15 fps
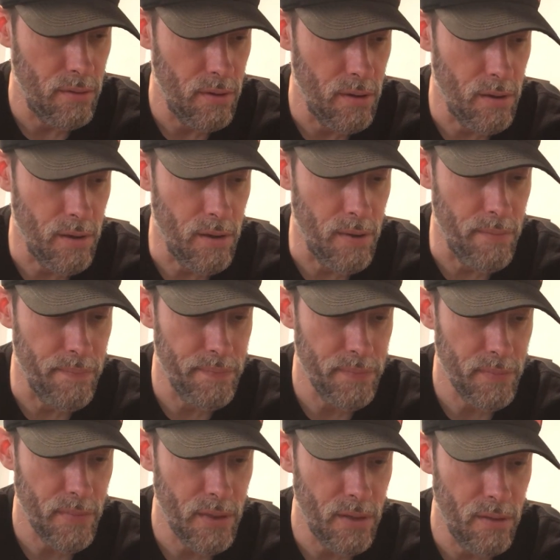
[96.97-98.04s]
Um,
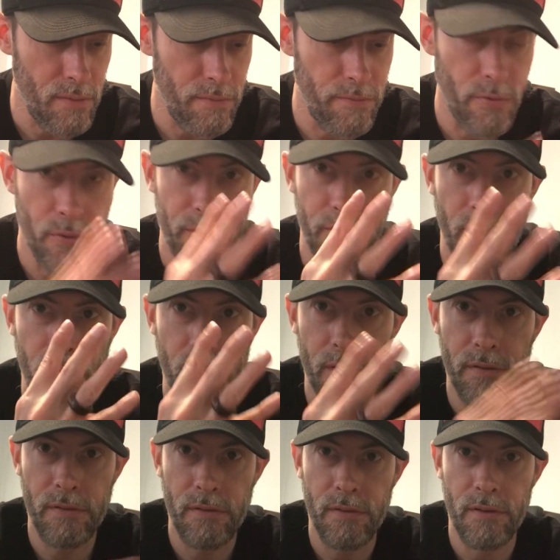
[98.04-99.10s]
four
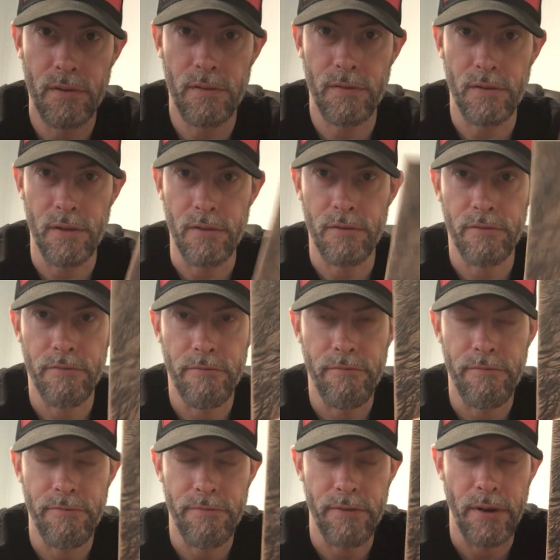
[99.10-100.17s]
songs. This is
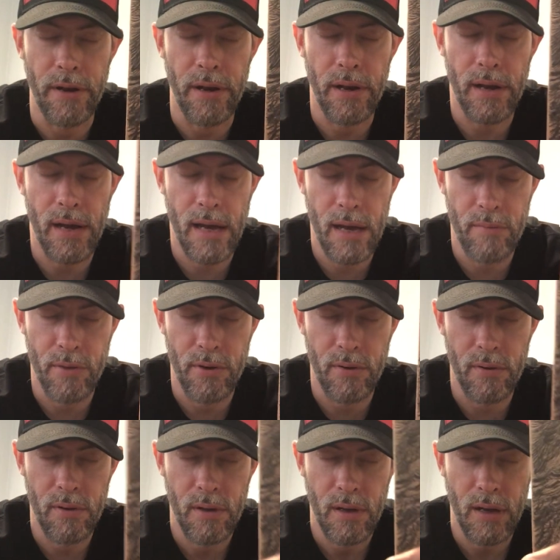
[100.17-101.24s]
phenomenal.
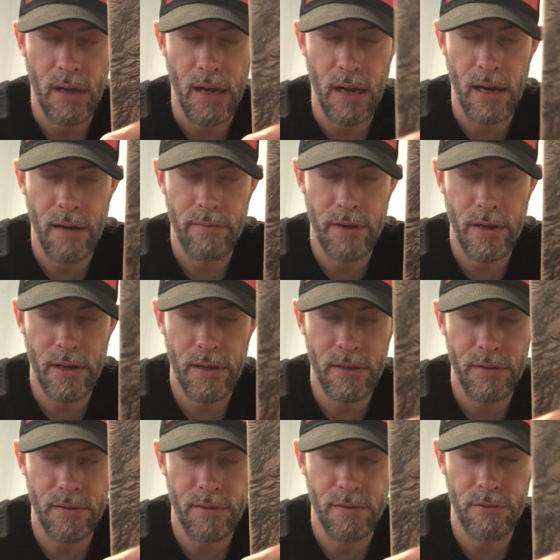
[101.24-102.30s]
Avant,
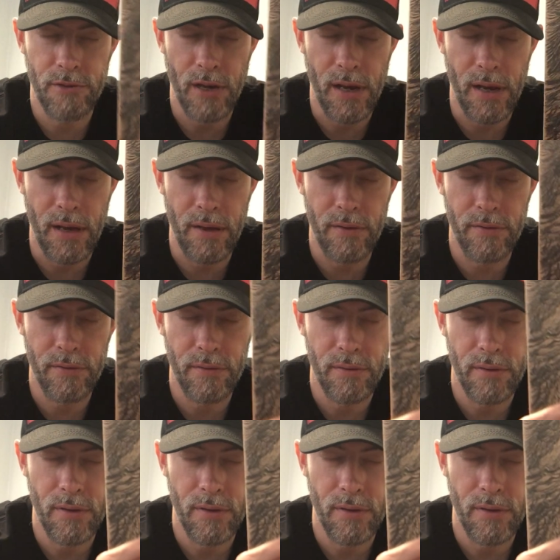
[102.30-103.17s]
jazz.